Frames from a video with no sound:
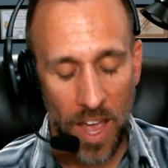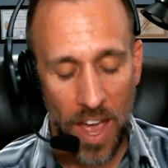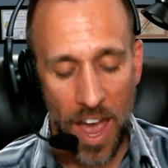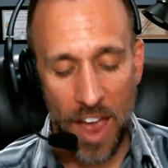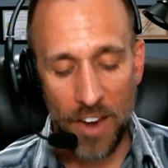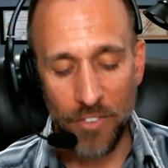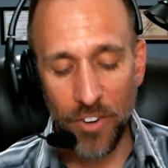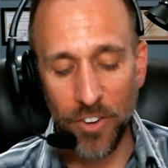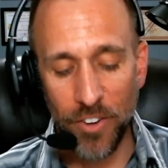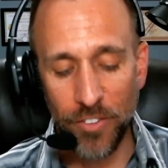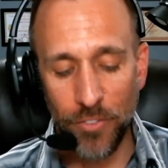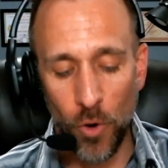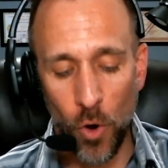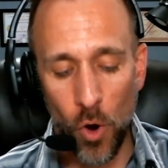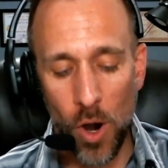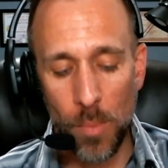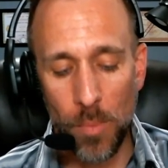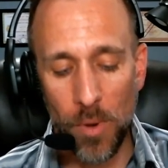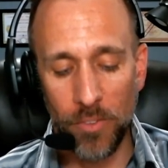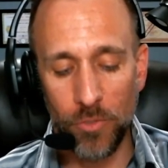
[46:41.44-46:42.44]
every
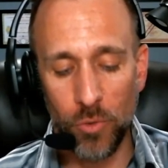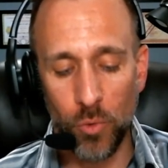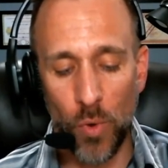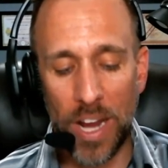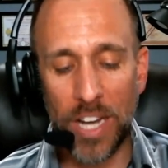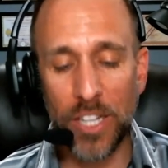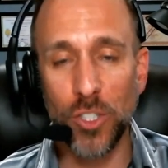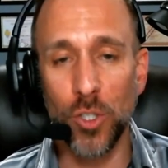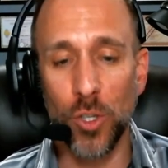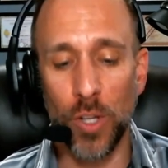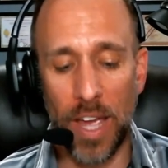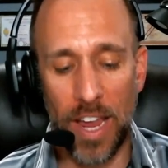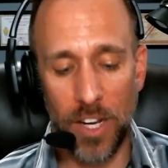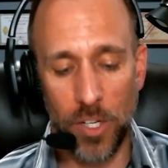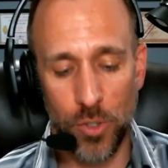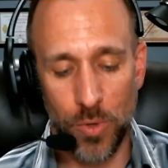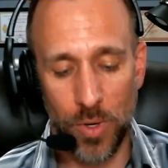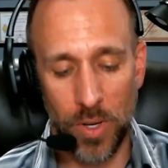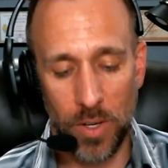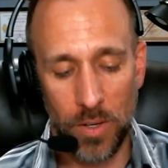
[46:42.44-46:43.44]
form of racial
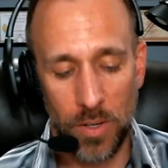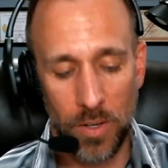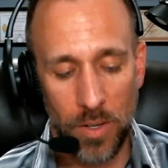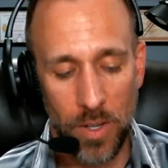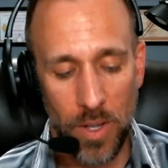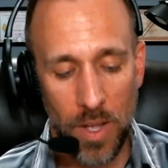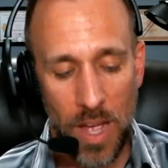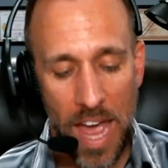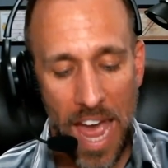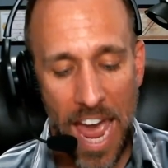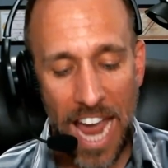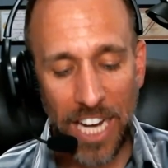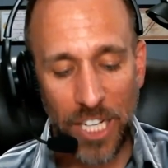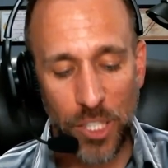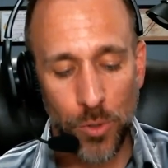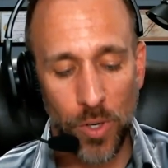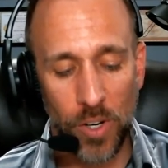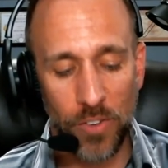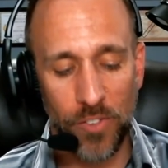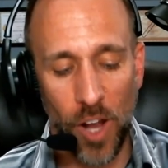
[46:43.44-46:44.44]
hatred,
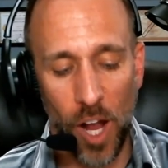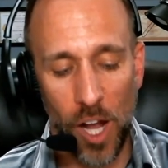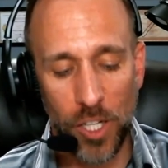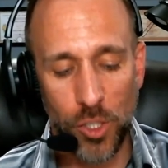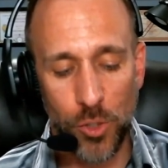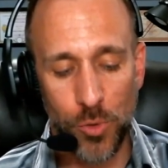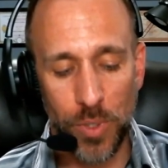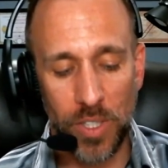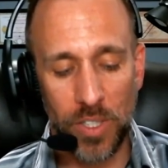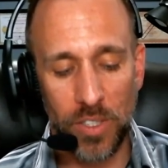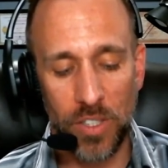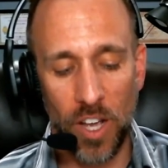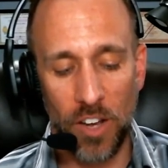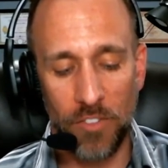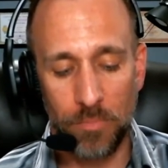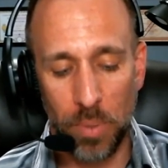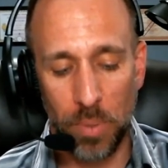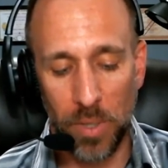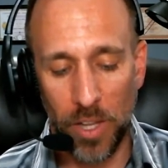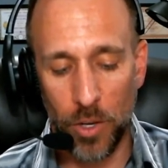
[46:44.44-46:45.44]
hatred of countries,
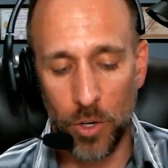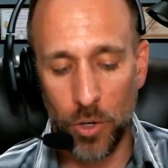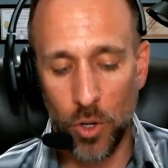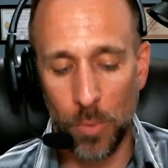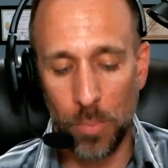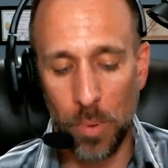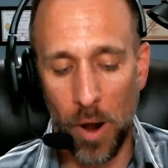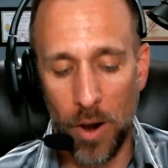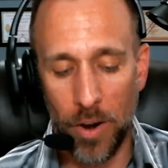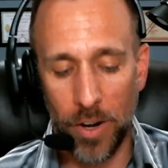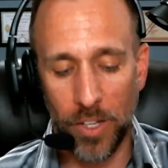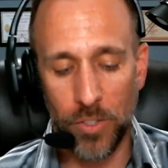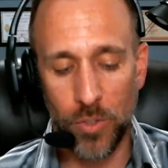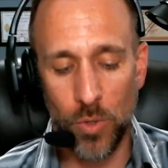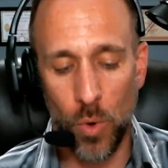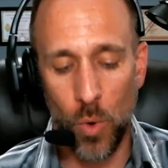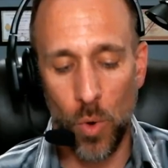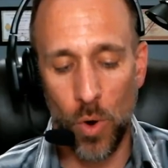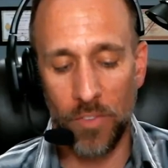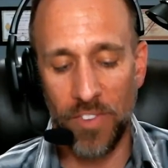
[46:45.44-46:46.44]
of political parties,
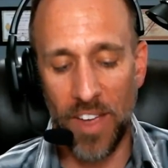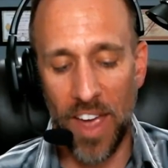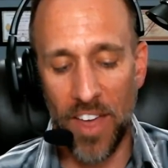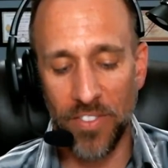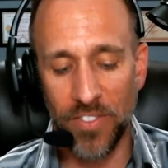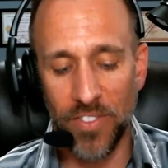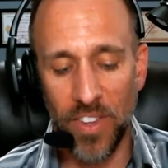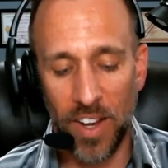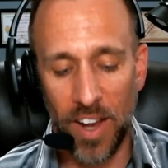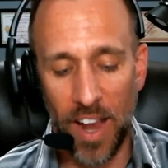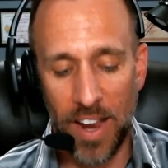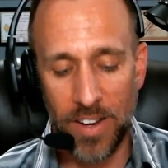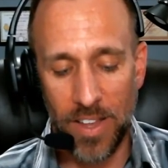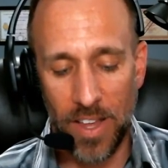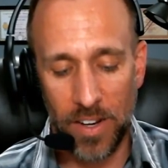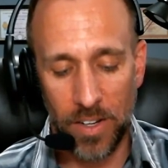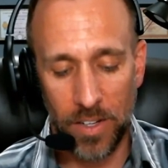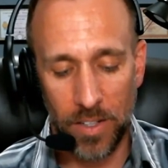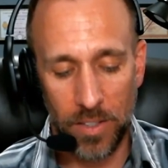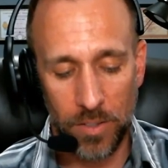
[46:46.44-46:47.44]
or of ethnic
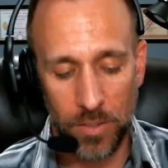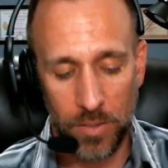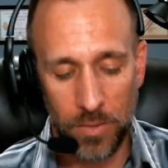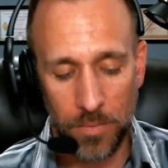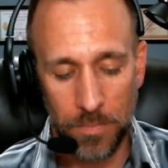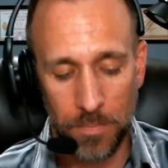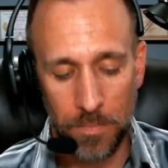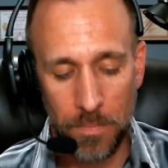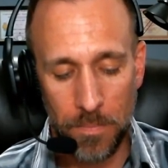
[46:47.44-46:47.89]
identities.